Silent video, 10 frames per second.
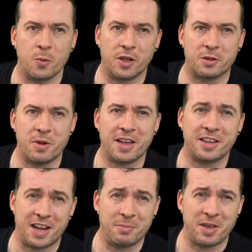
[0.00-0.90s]
Welcome
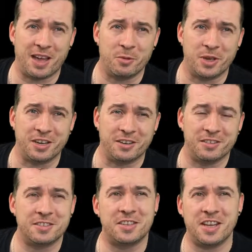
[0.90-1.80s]
back and happy Halloween.
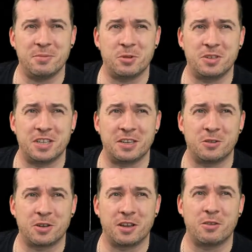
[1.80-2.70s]
Today I'm going to take
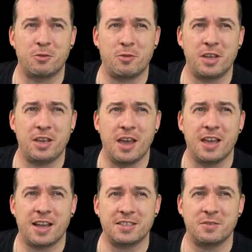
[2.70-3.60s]
a look at 3
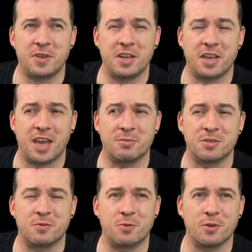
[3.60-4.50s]
Castlevania
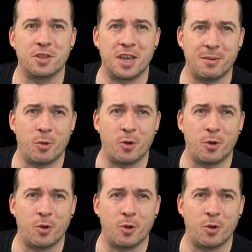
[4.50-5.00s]
games for the Game